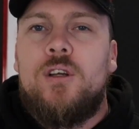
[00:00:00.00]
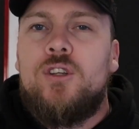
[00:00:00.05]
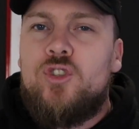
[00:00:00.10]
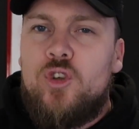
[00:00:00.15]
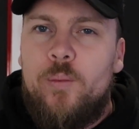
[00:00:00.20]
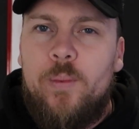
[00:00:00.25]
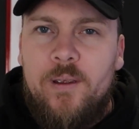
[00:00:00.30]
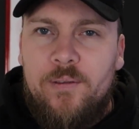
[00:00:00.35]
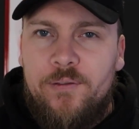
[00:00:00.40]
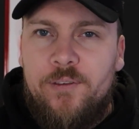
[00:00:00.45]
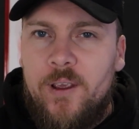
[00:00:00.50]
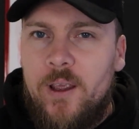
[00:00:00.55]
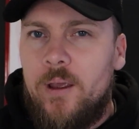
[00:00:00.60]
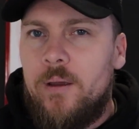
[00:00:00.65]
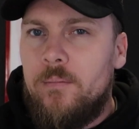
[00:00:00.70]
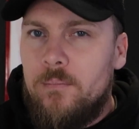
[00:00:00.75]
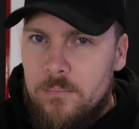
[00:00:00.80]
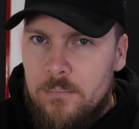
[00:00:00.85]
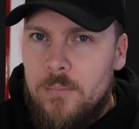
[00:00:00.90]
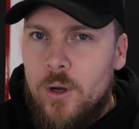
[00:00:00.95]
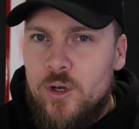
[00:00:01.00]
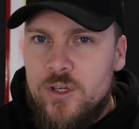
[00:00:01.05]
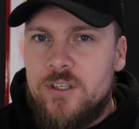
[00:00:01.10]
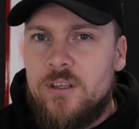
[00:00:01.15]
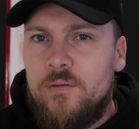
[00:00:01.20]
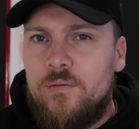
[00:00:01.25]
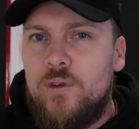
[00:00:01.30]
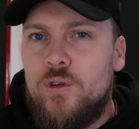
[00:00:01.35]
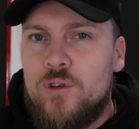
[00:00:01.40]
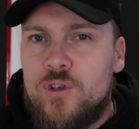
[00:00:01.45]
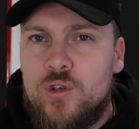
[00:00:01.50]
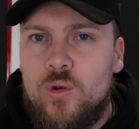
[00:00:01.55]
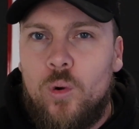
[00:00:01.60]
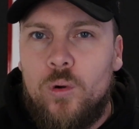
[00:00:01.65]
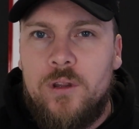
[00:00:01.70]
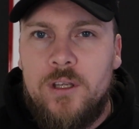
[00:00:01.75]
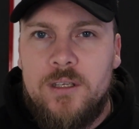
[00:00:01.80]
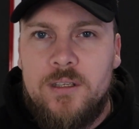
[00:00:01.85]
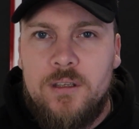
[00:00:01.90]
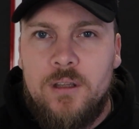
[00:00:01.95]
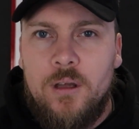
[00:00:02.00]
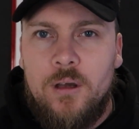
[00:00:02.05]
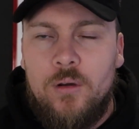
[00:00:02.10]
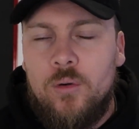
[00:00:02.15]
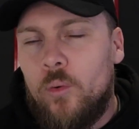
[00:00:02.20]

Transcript: To be fair, most of you saw this though.